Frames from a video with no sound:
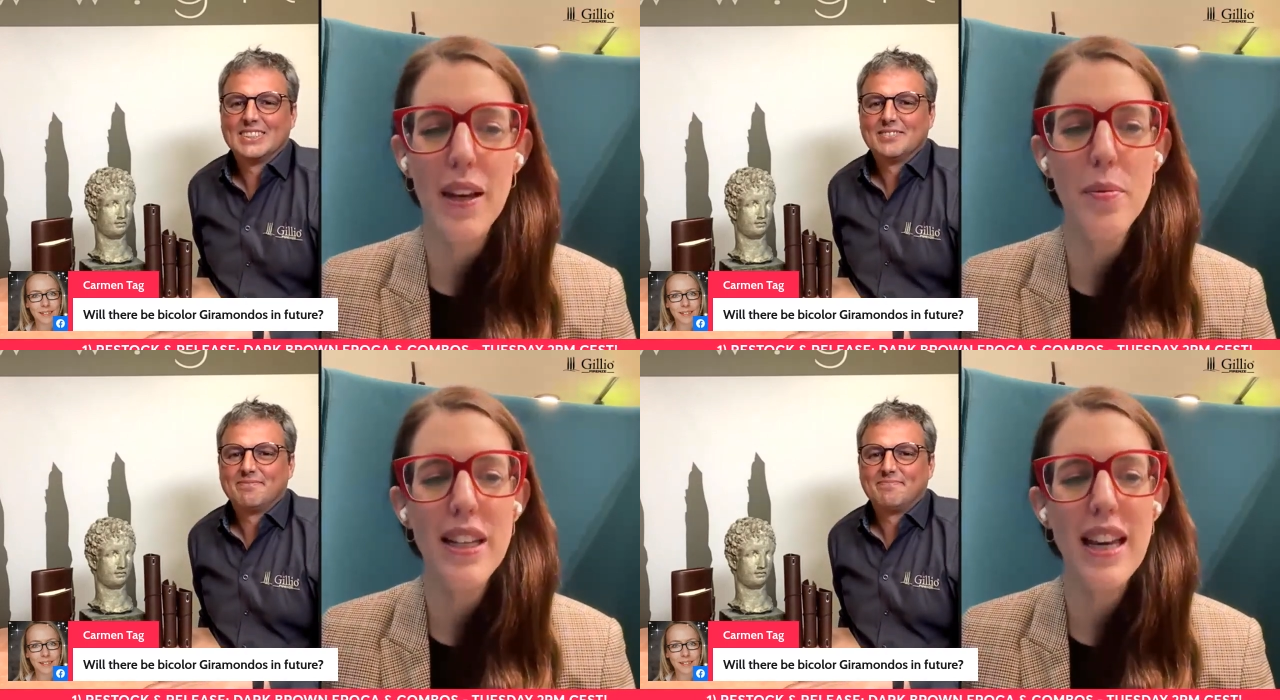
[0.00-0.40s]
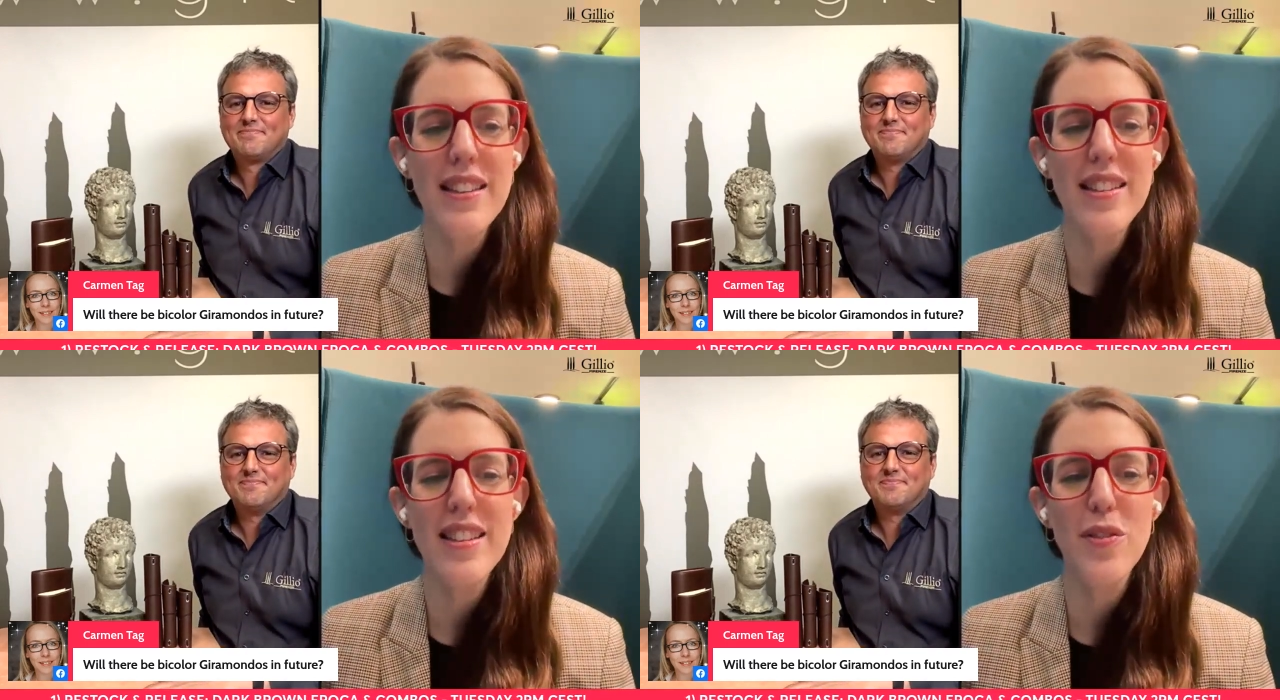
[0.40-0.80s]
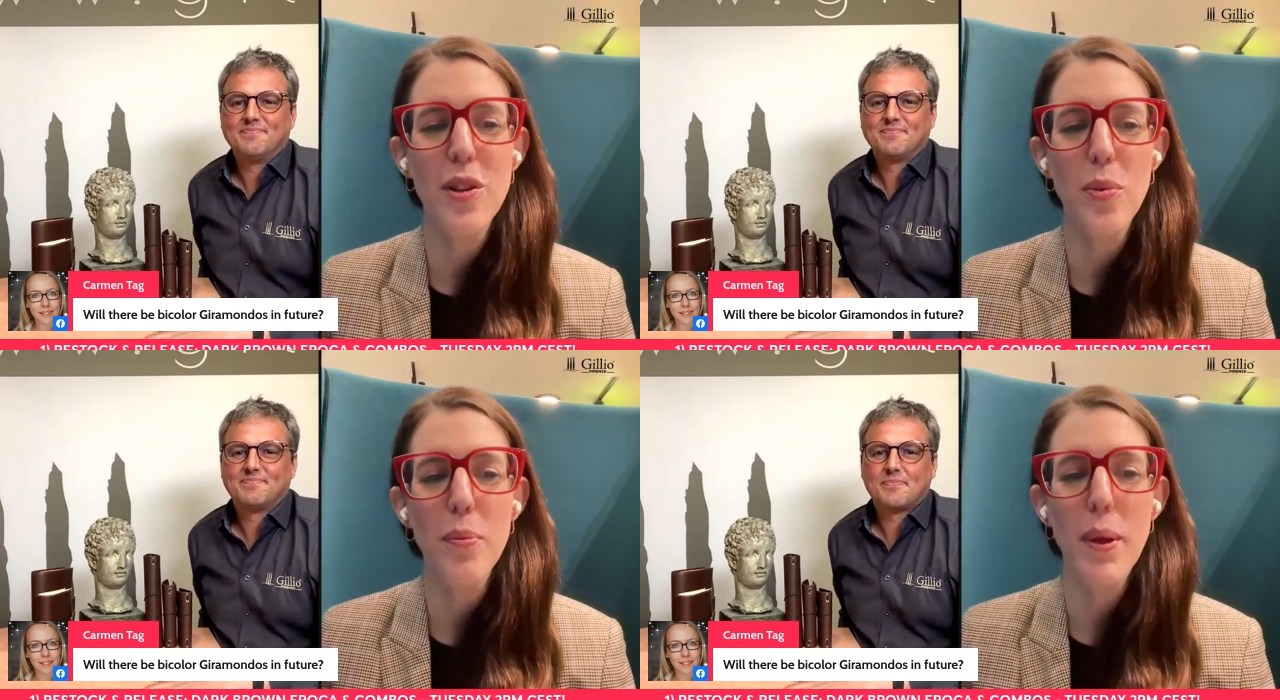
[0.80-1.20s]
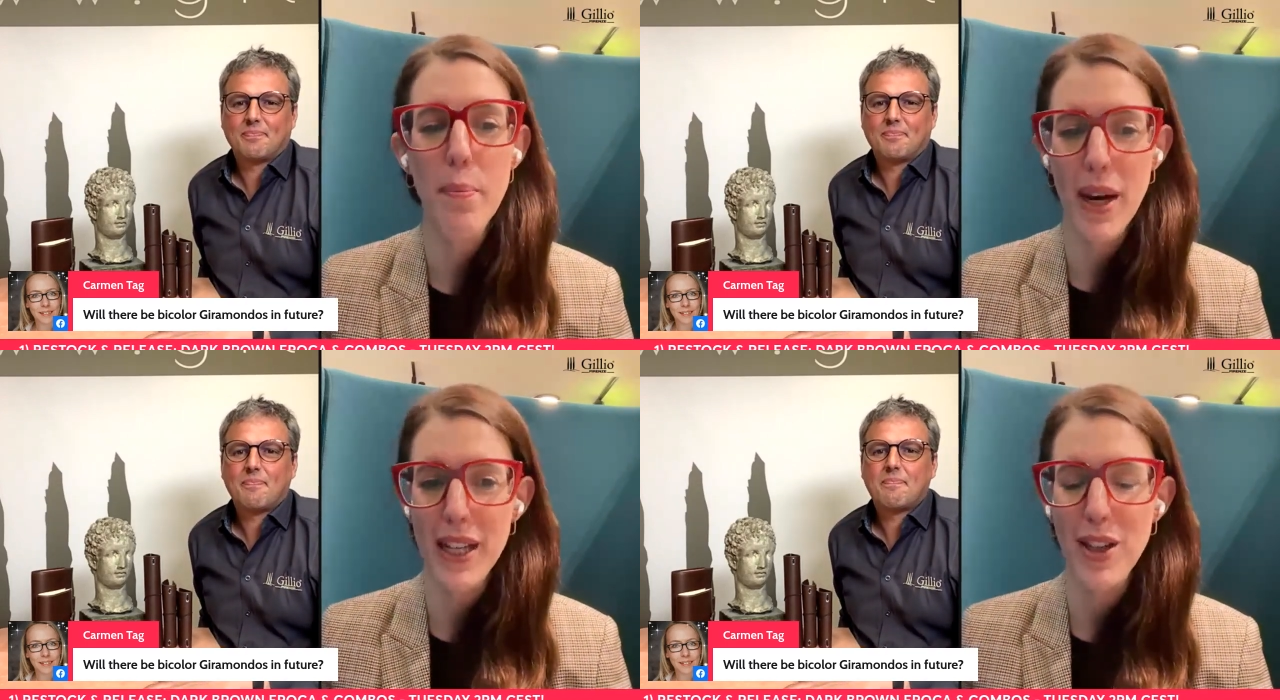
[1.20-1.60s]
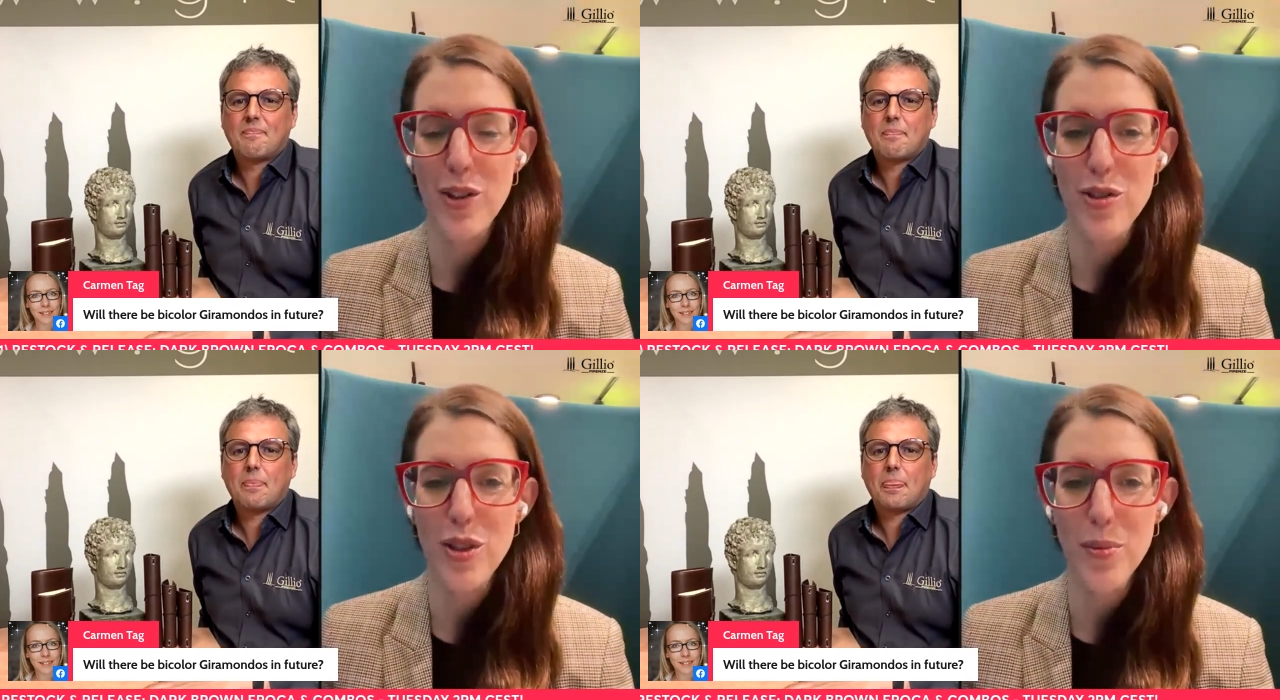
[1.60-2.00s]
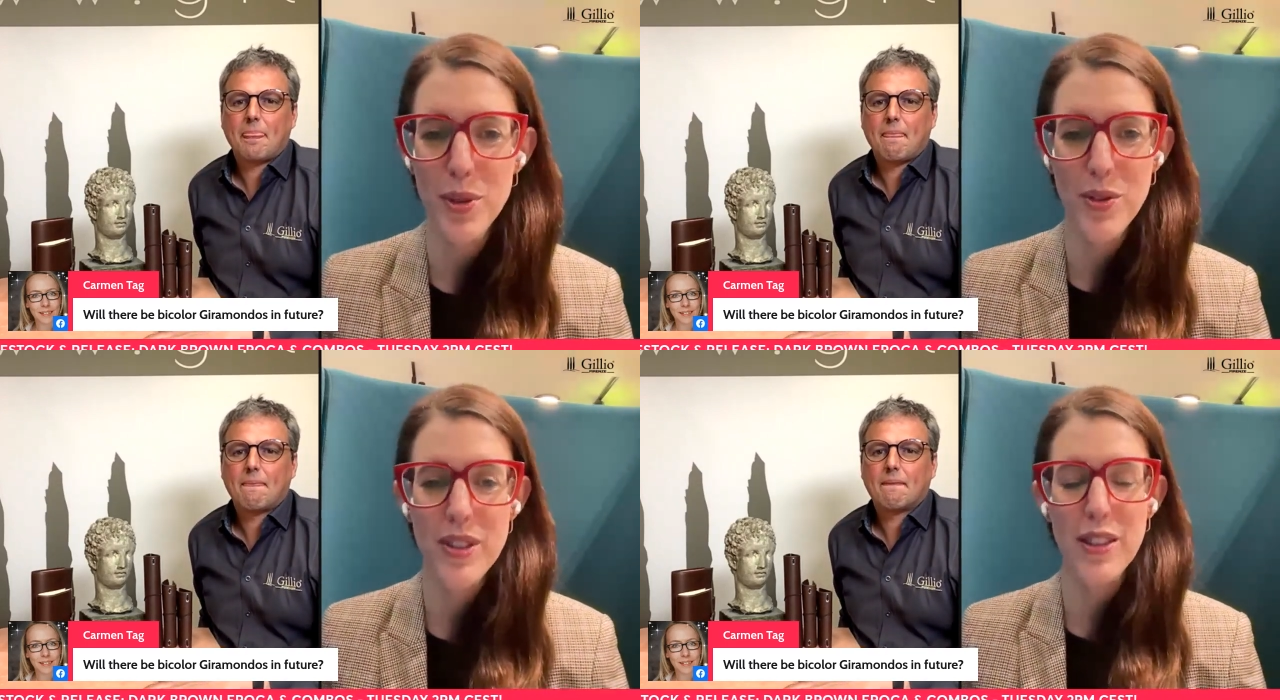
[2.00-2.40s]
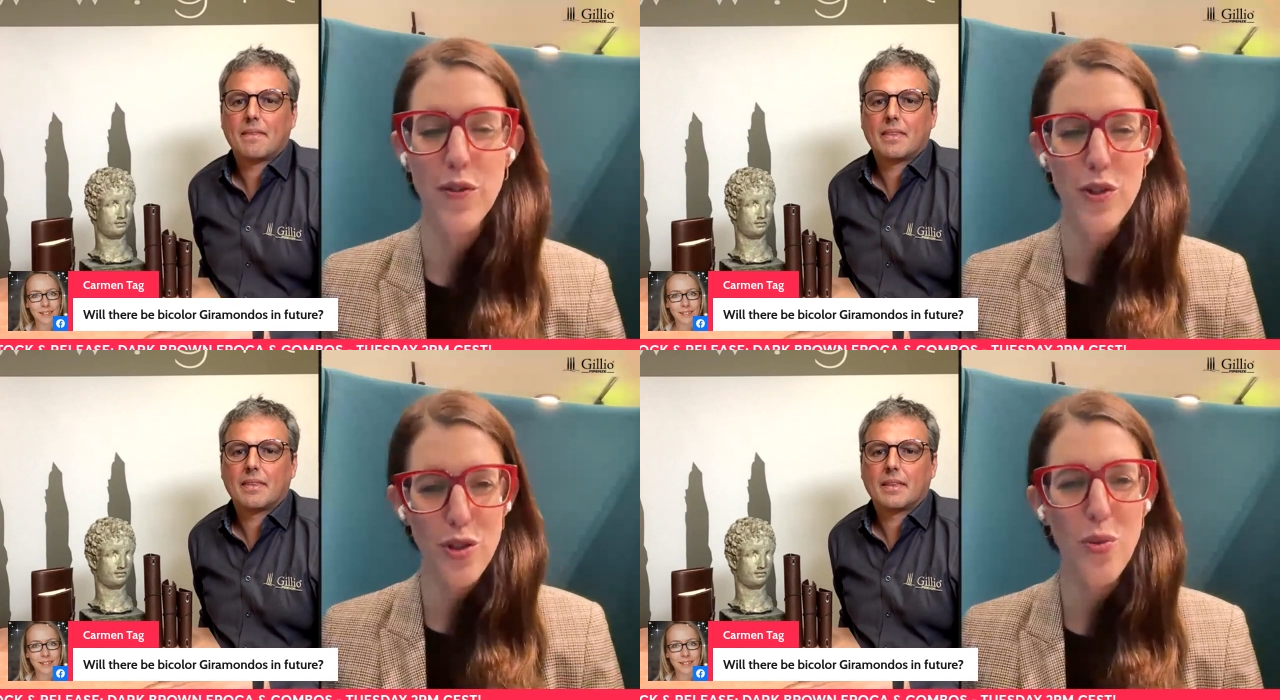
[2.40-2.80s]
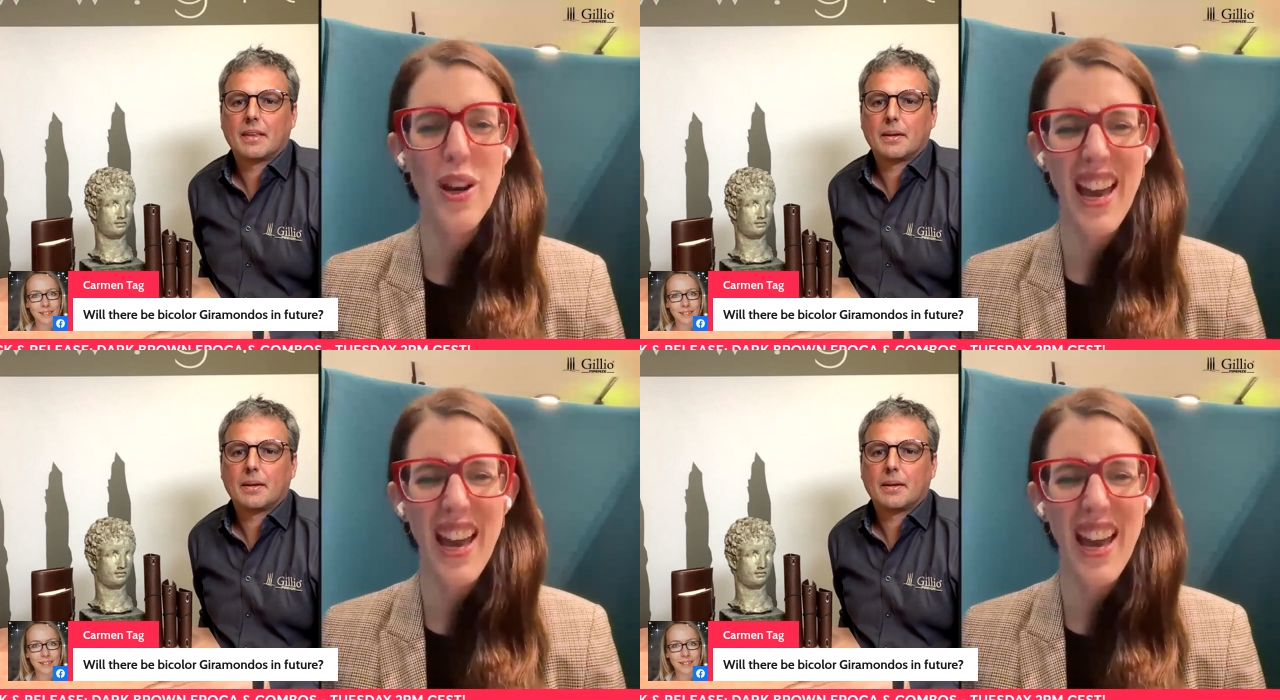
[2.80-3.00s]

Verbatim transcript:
Speaker 1: Carmen asks if there will be bicolor giramondos in the future.